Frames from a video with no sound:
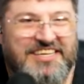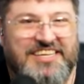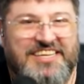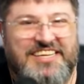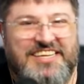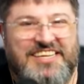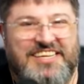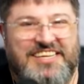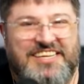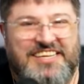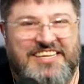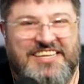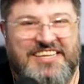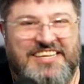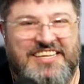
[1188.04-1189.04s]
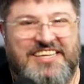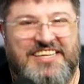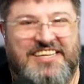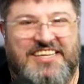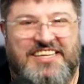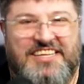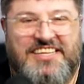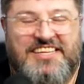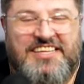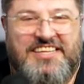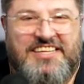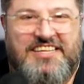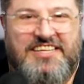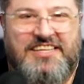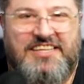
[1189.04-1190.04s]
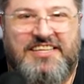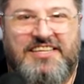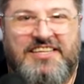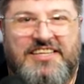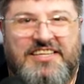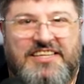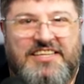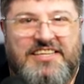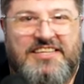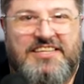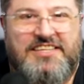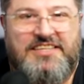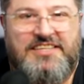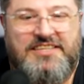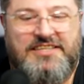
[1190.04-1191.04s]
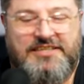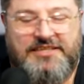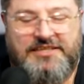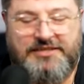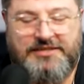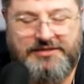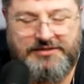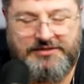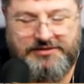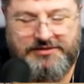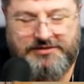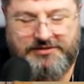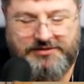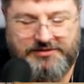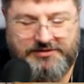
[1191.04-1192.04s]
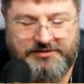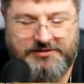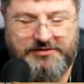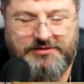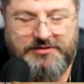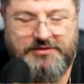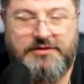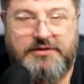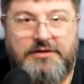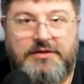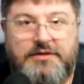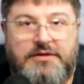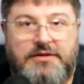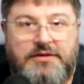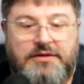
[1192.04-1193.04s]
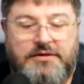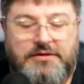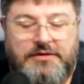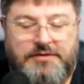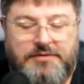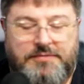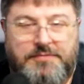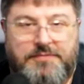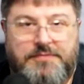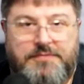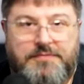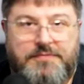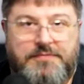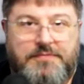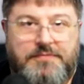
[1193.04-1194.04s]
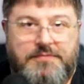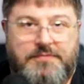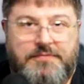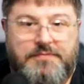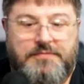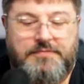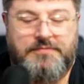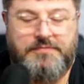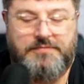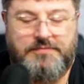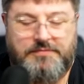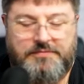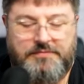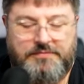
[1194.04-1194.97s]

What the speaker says: This person isn't speaking.